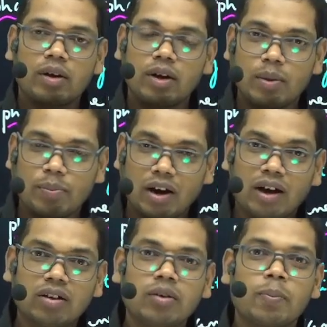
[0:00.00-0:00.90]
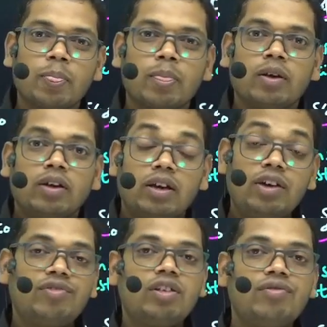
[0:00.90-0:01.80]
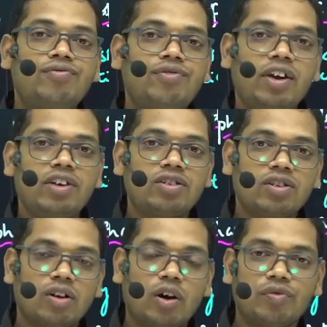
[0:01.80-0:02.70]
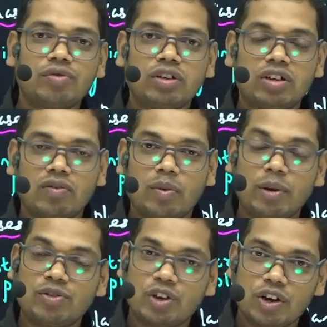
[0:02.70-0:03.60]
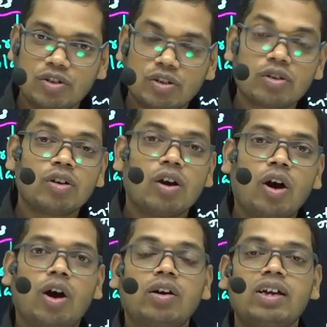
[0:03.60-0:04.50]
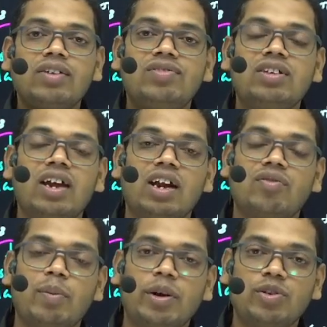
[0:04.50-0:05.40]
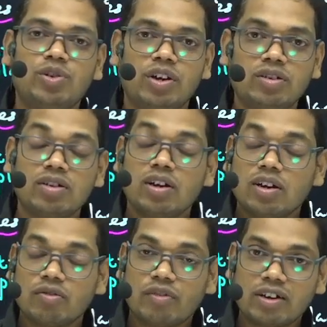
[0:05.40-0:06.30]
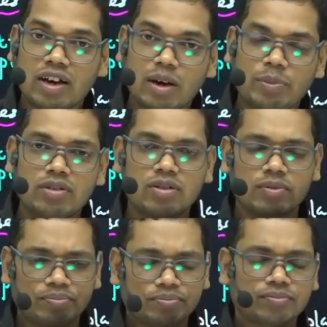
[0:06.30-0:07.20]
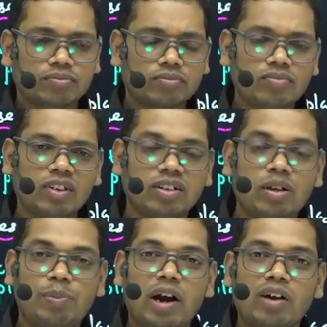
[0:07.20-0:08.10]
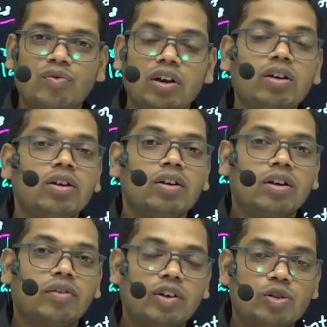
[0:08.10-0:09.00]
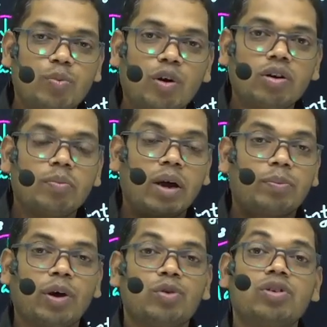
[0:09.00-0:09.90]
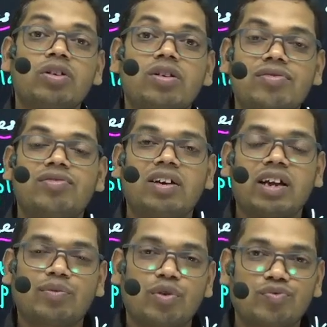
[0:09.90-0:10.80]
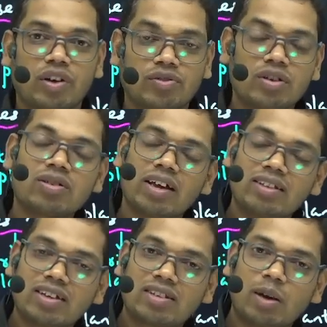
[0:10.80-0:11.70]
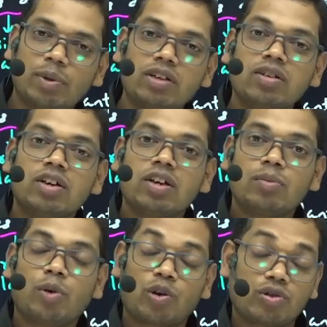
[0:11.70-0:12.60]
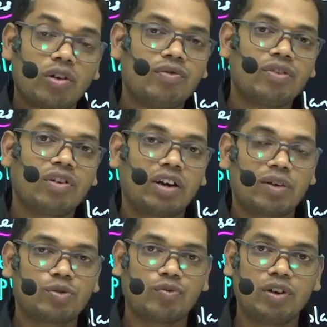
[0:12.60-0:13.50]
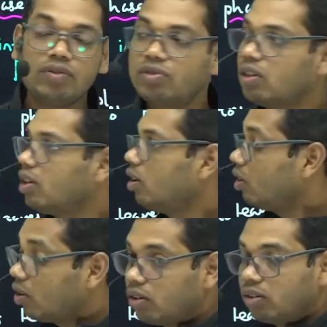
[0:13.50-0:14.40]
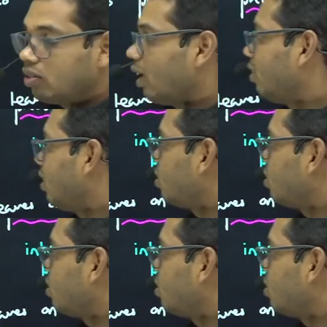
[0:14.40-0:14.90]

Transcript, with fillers: a plant, if the phase of the development change or if the environment change, what happens? The plant will respond by producing different types of structures, and the example is production of different types of leaves, and that